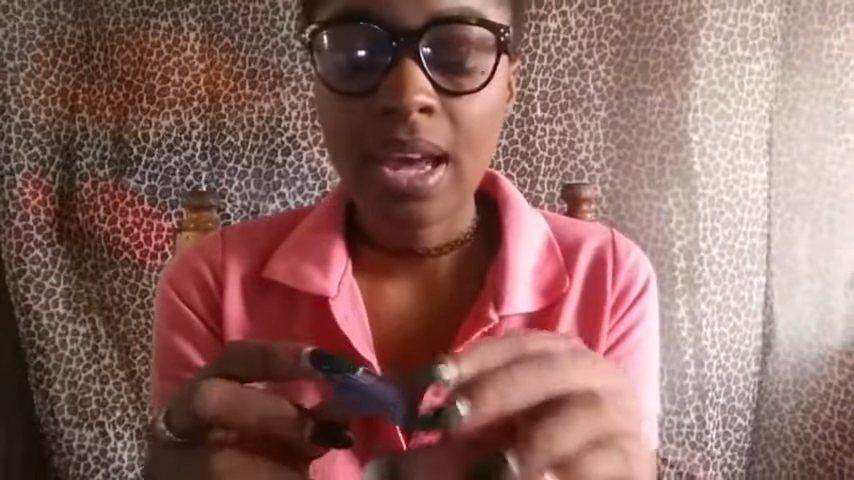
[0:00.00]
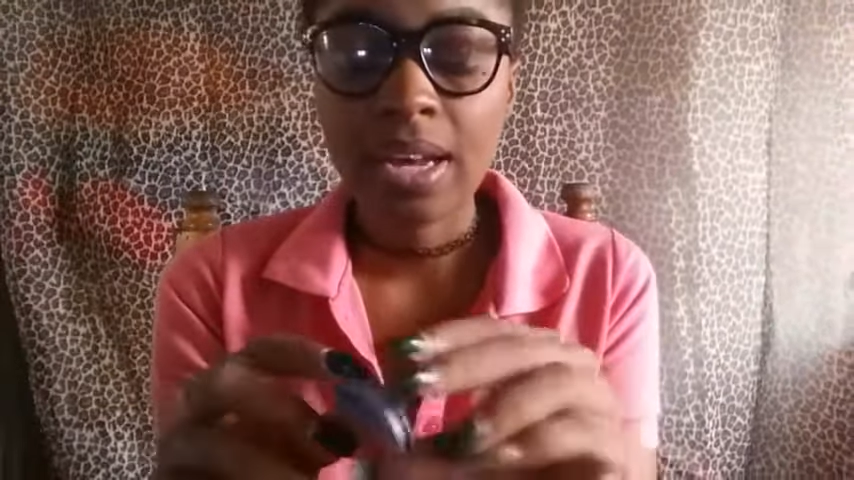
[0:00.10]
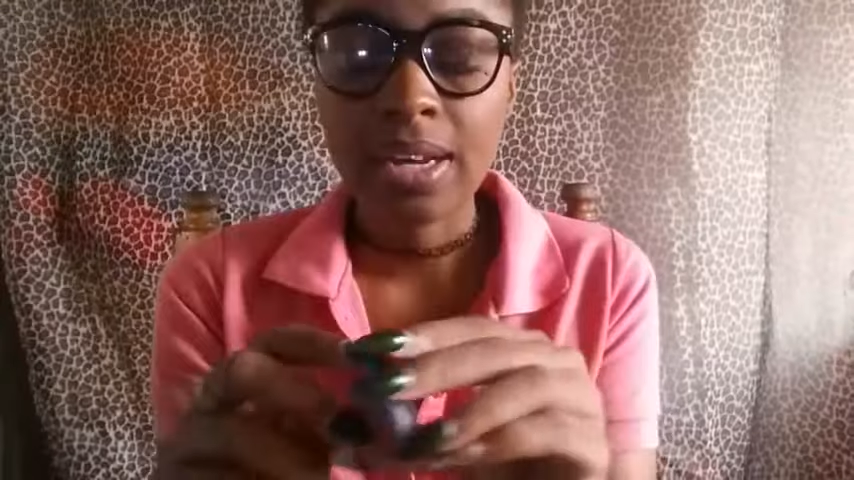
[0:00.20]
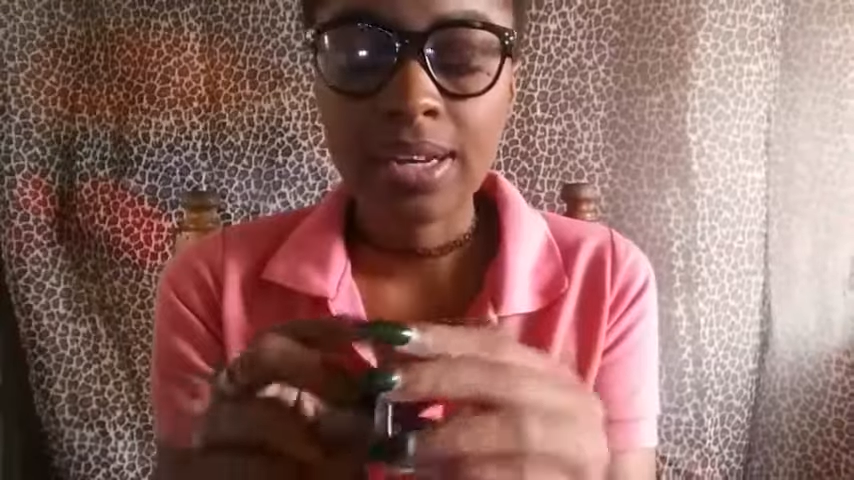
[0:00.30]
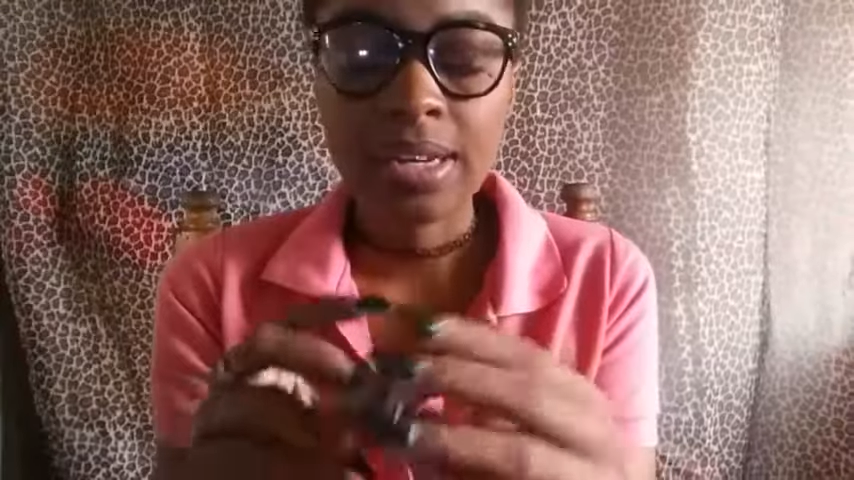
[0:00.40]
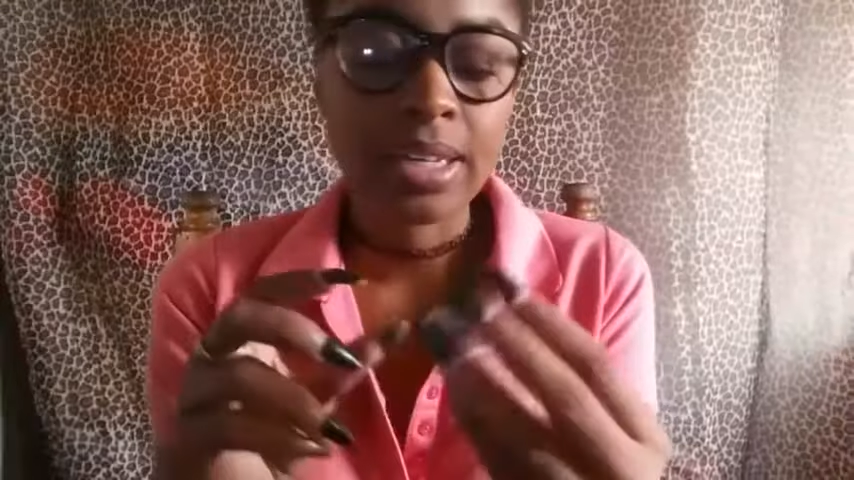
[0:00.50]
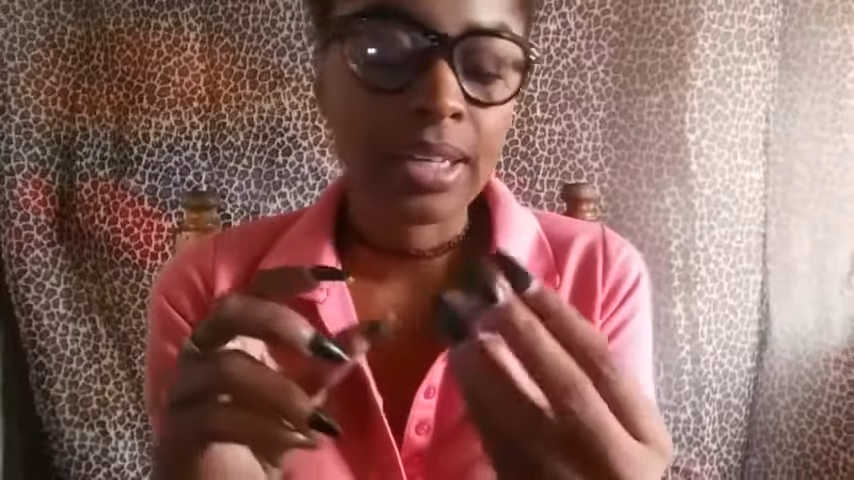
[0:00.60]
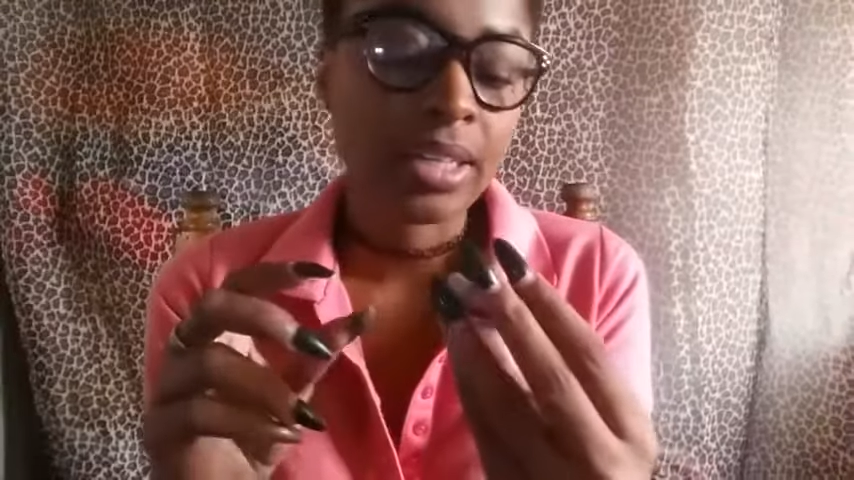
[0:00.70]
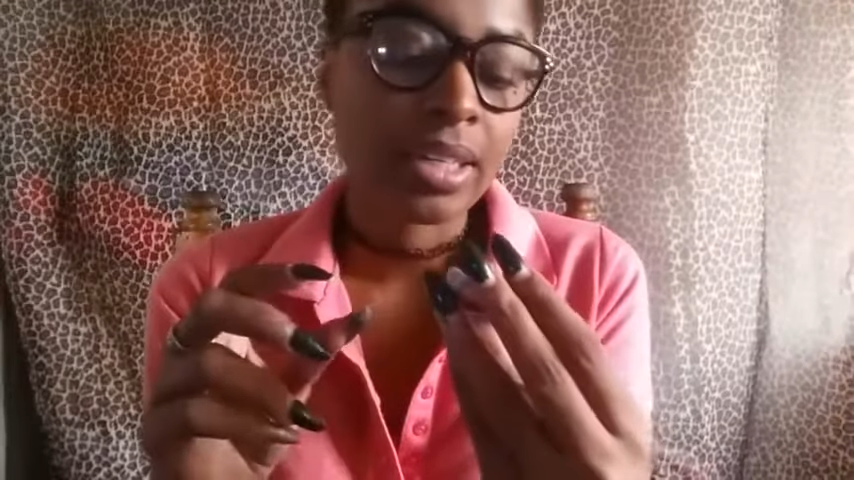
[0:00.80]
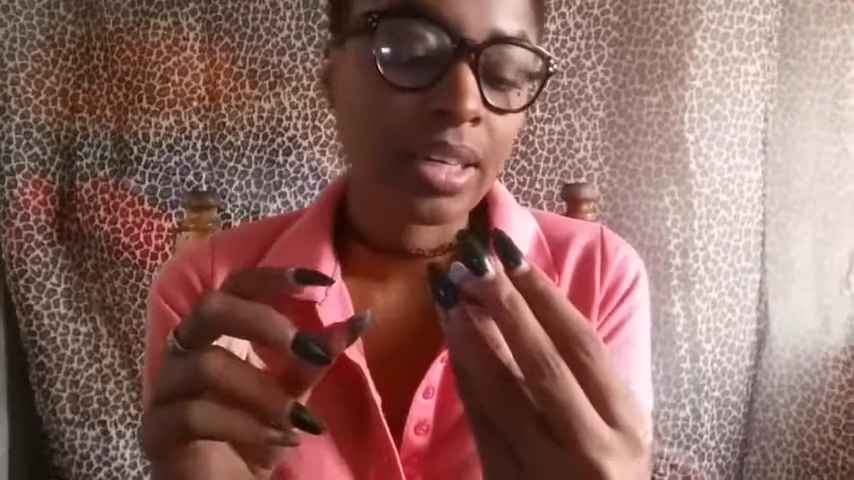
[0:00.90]
uh,
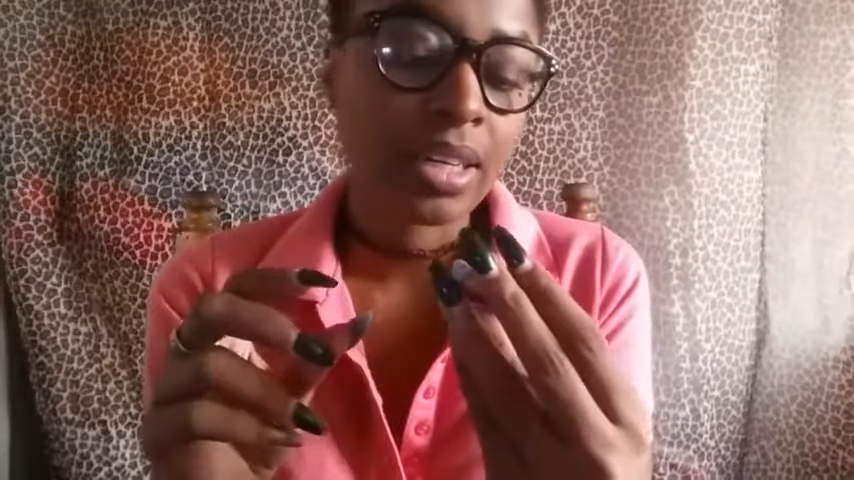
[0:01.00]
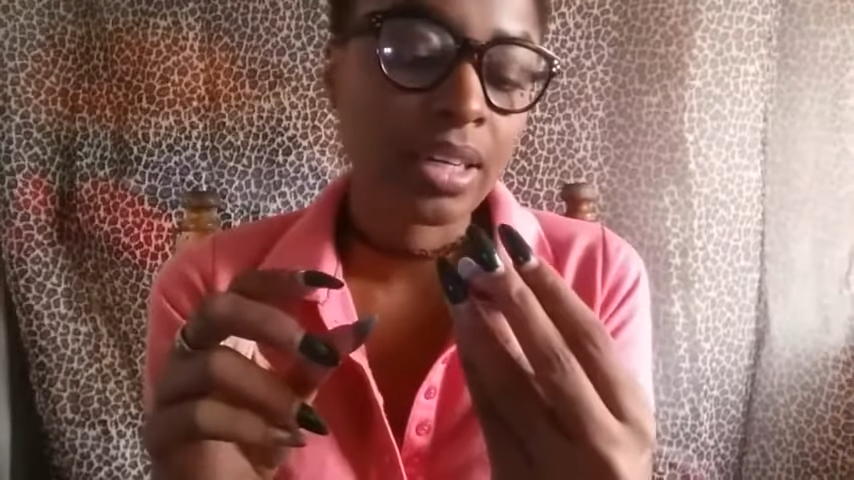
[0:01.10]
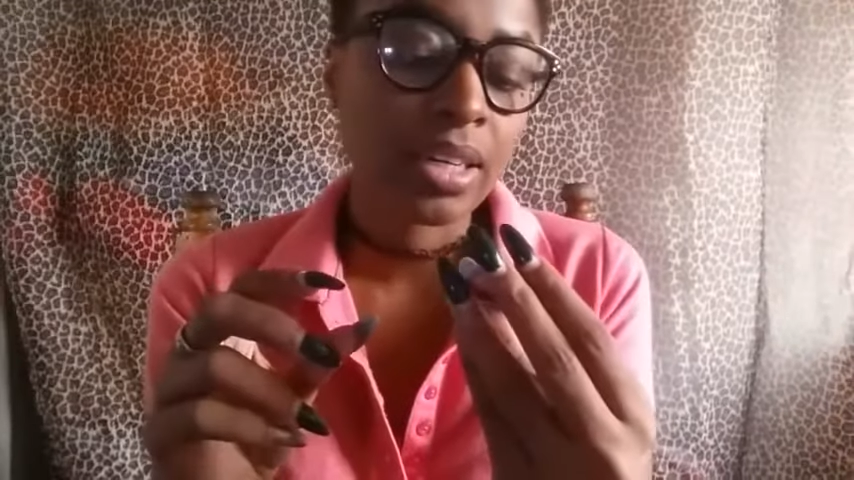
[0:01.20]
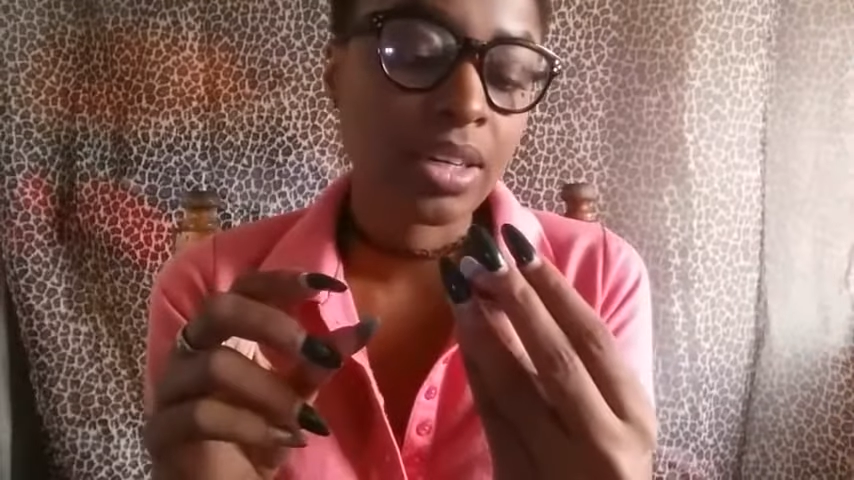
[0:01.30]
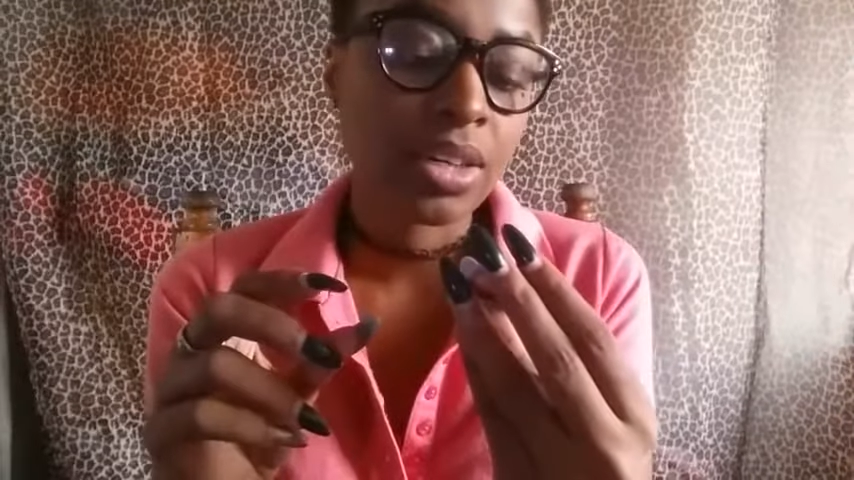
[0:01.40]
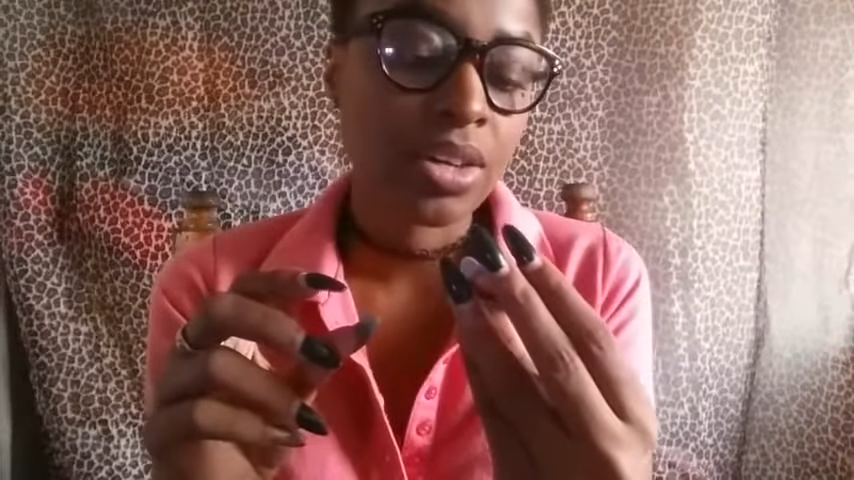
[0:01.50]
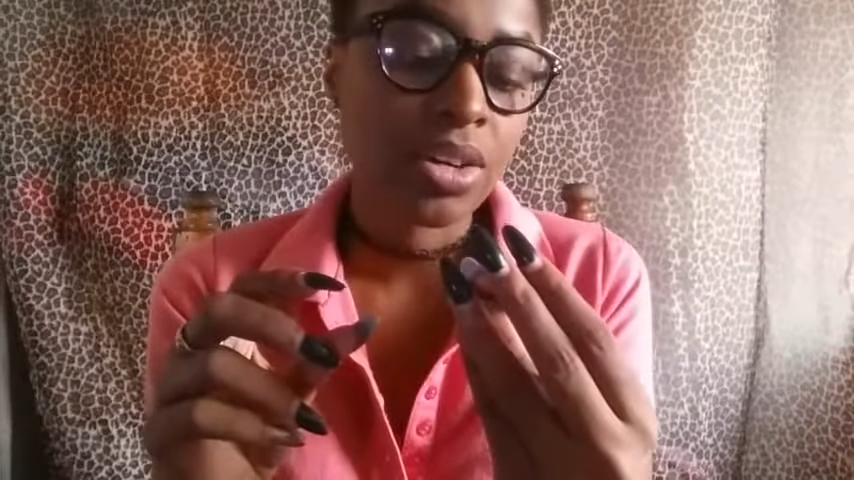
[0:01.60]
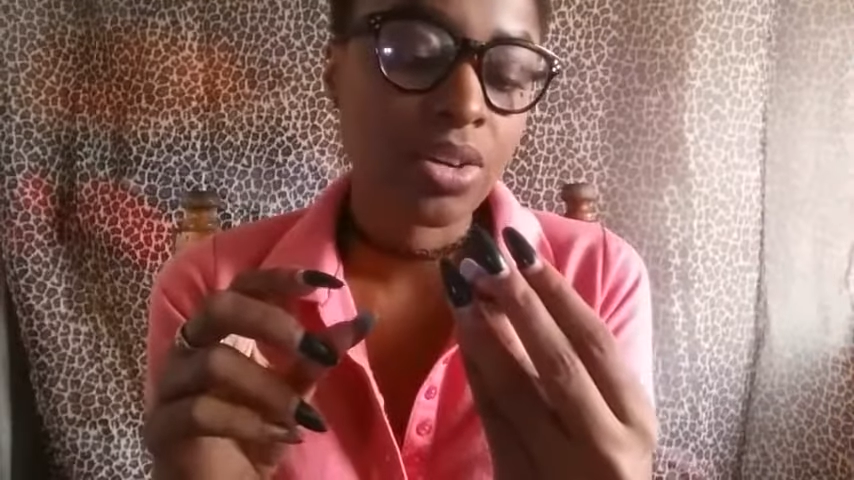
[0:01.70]
in the color